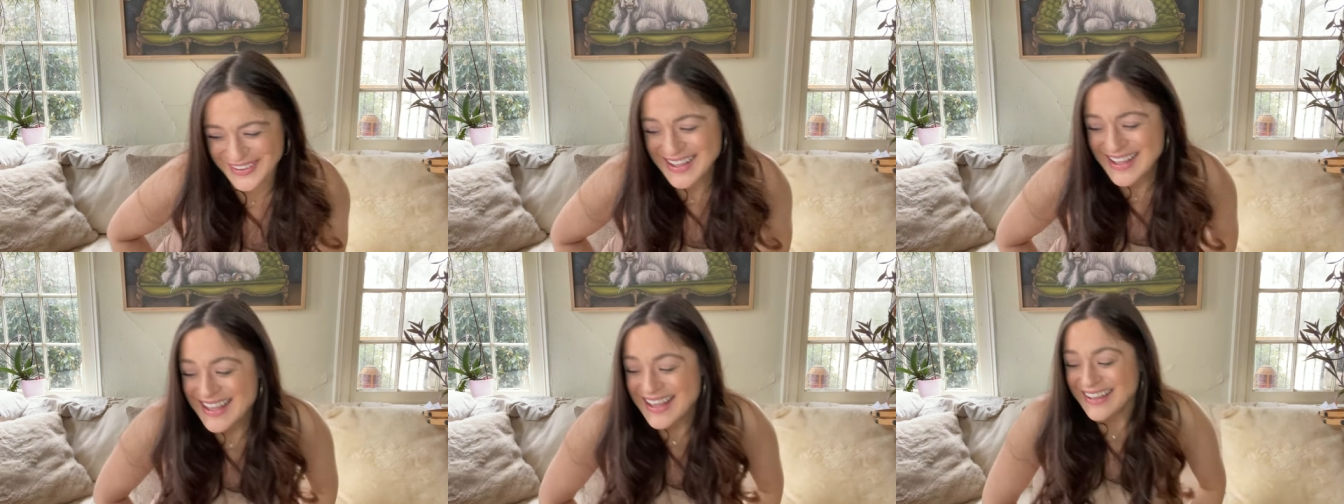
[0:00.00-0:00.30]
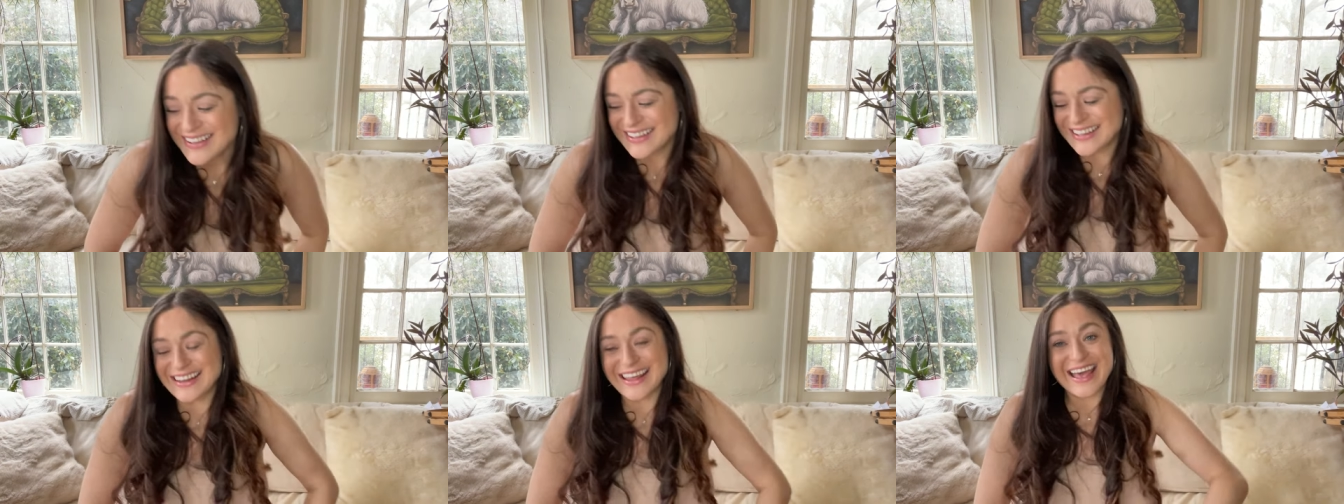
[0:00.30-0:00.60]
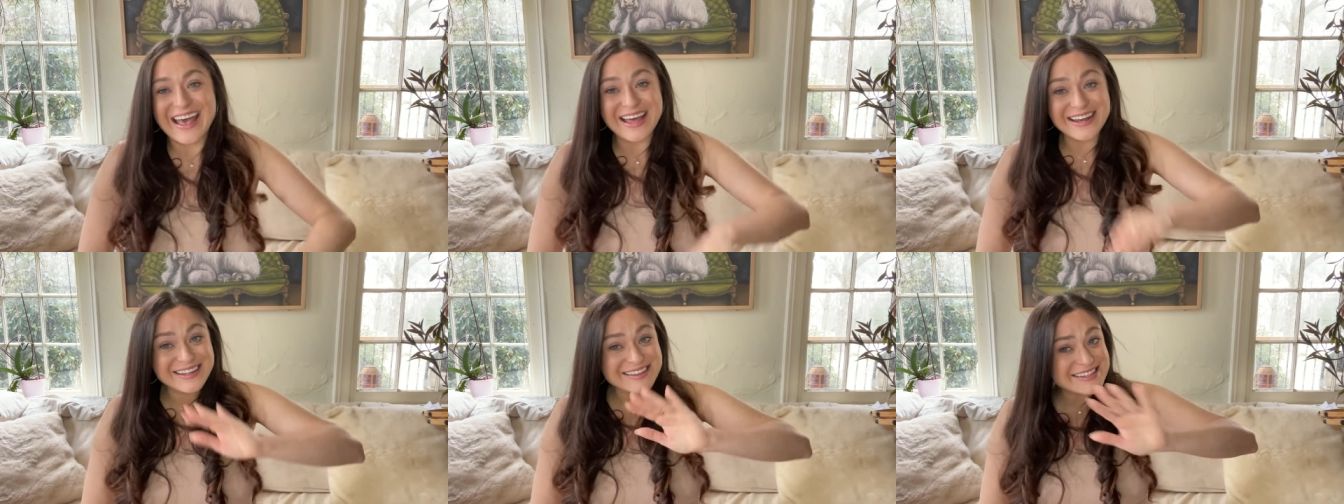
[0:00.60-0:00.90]
I'm gonna
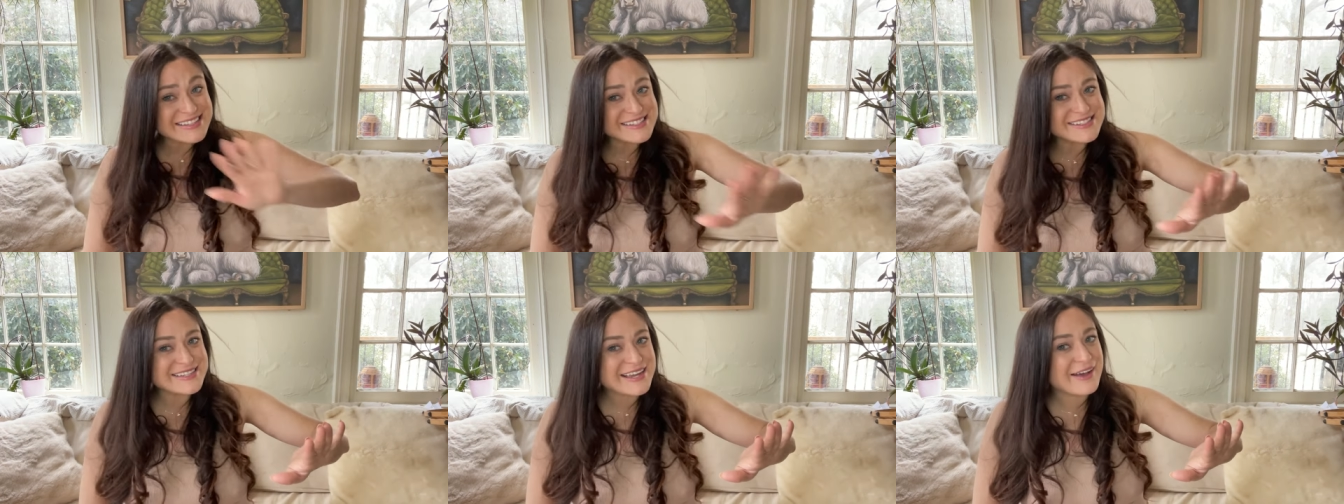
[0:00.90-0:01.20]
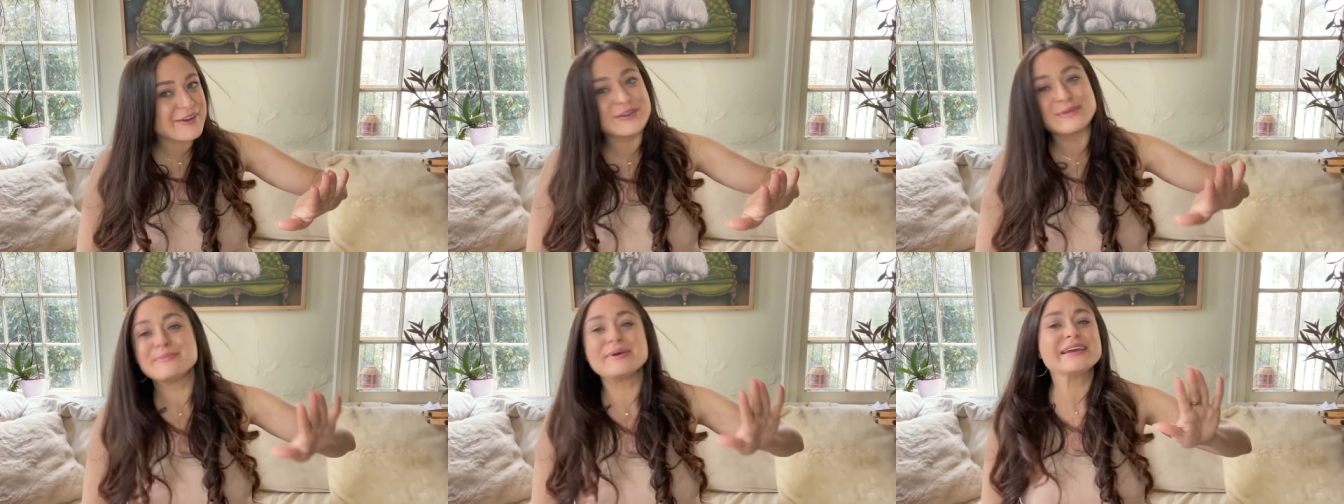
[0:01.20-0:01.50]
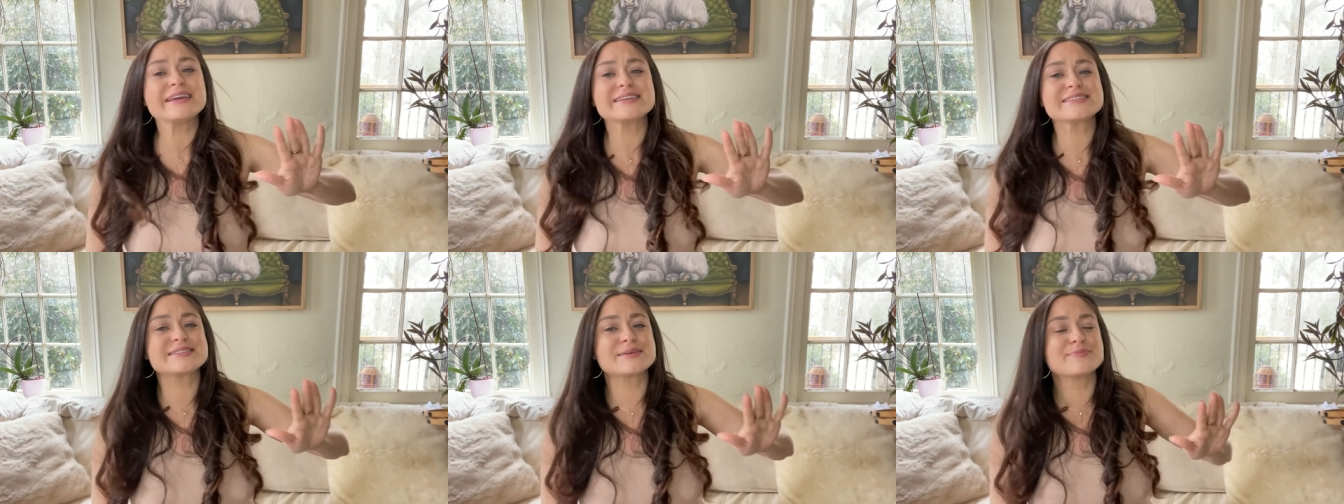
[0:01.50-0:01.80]
edit this down and make
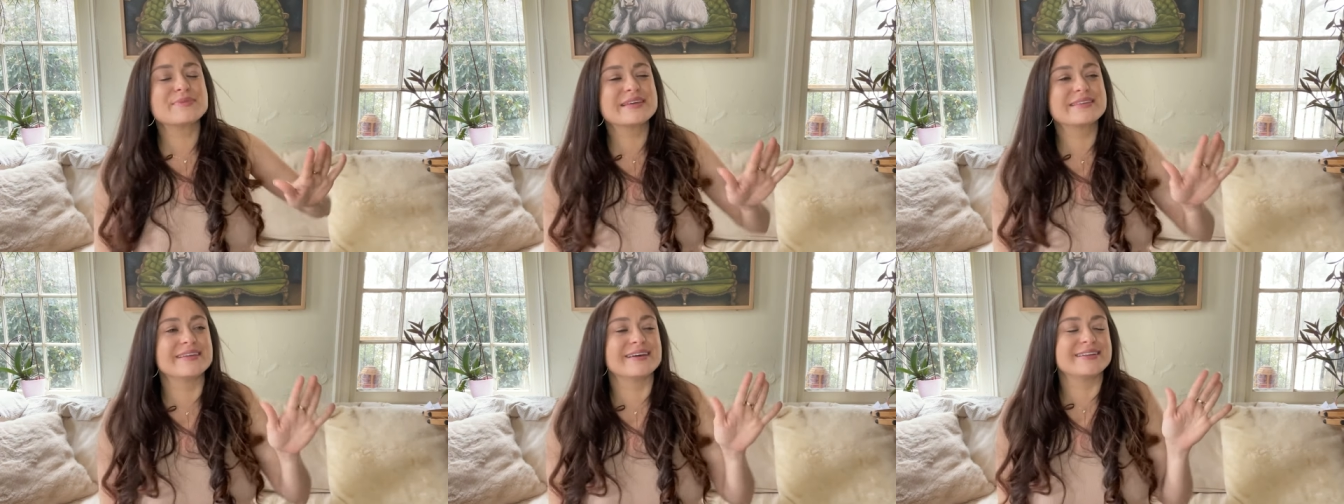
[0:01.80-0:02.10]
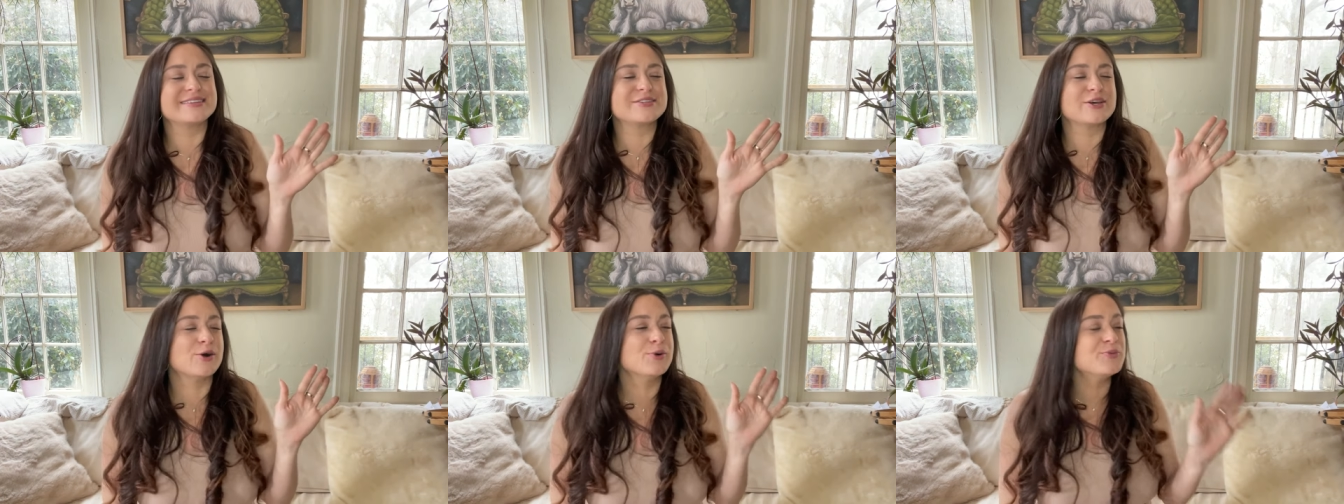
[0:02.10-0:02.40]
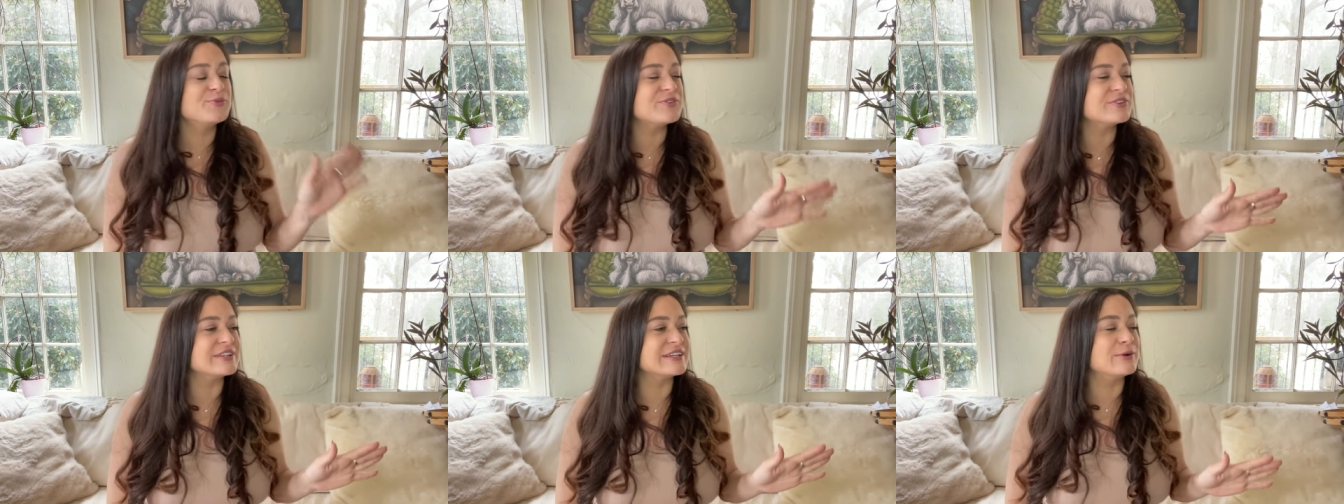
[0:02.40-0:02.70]
it something that's
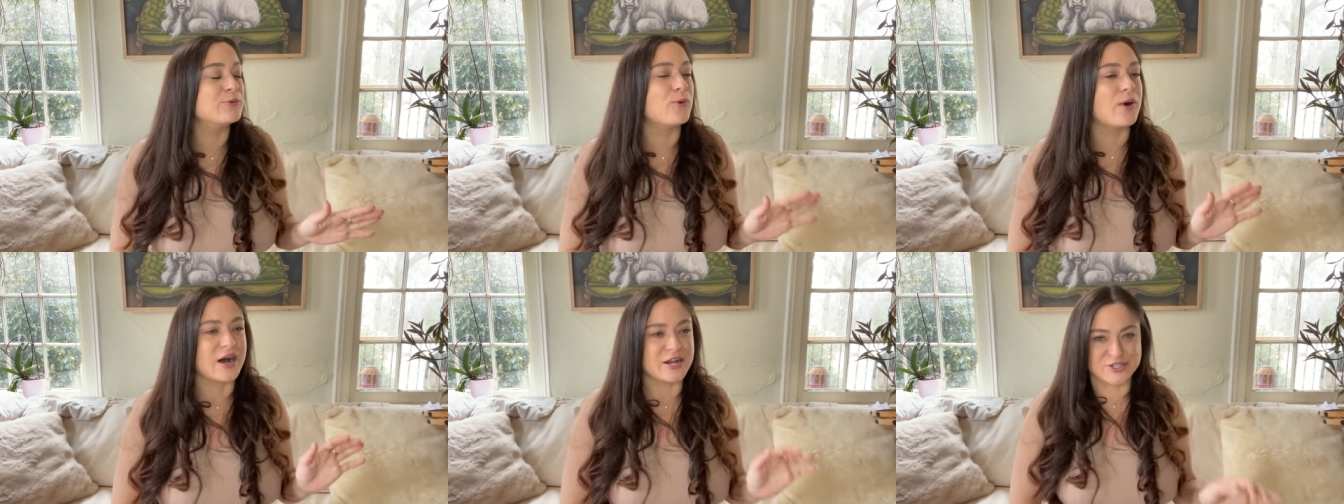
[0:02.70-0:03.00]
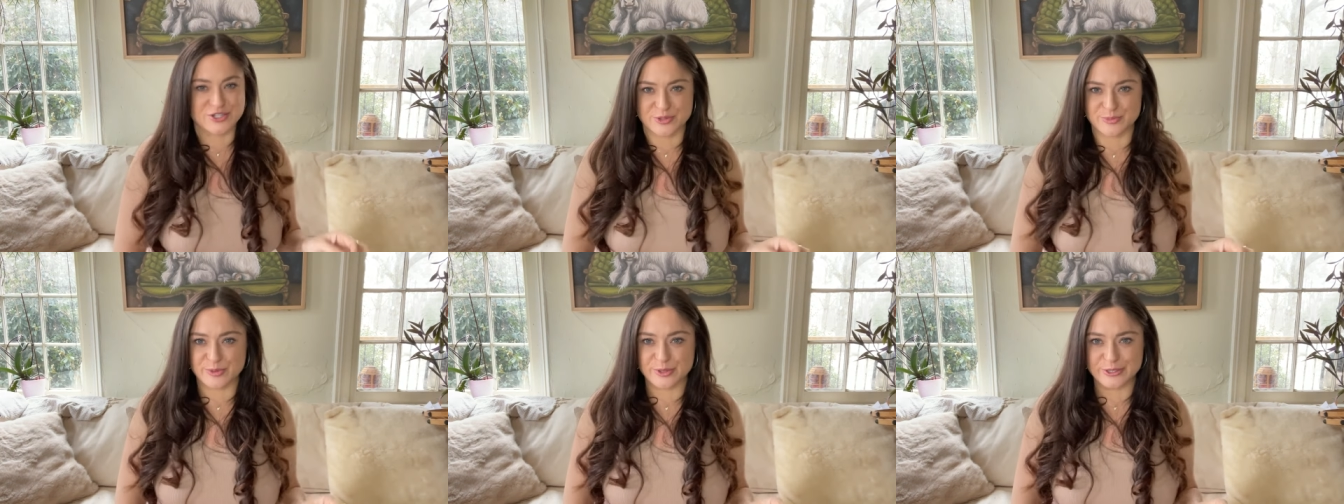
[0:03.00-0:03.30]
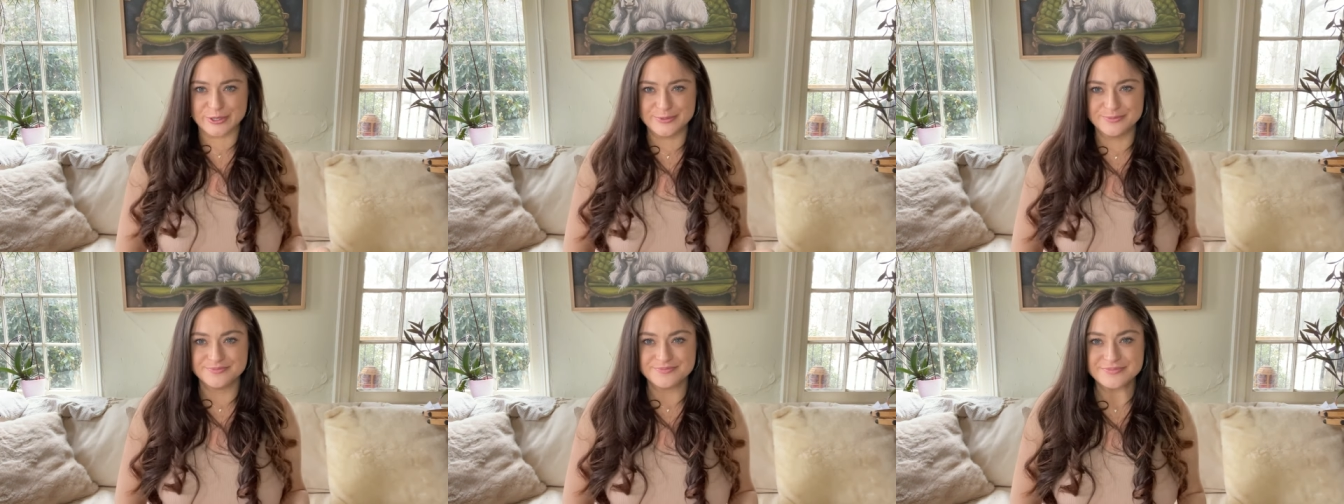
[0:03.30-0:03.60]
hopefully
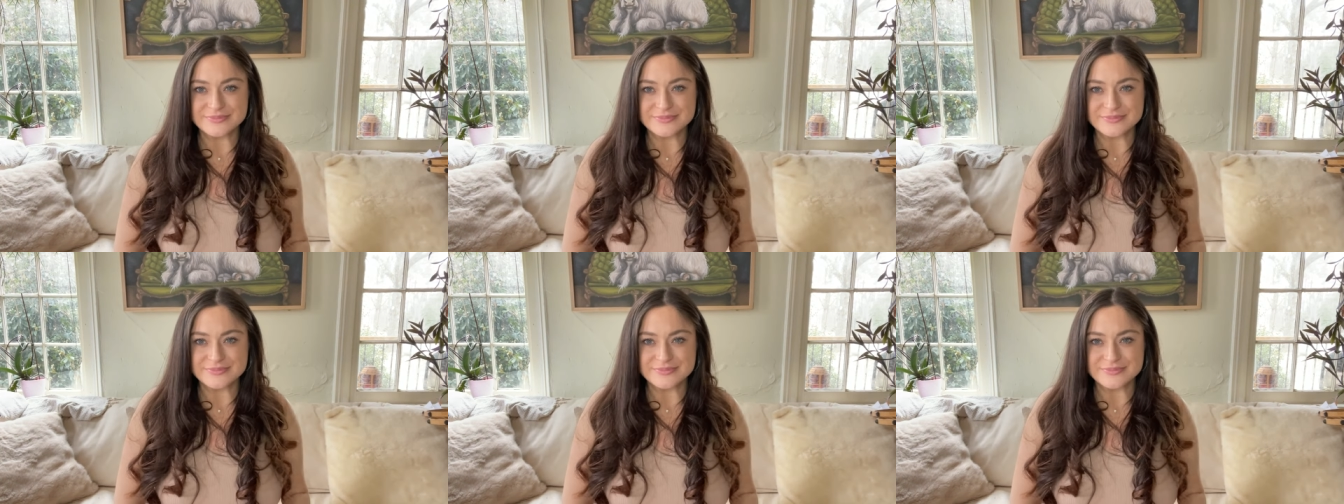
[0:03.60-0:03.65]
watchable.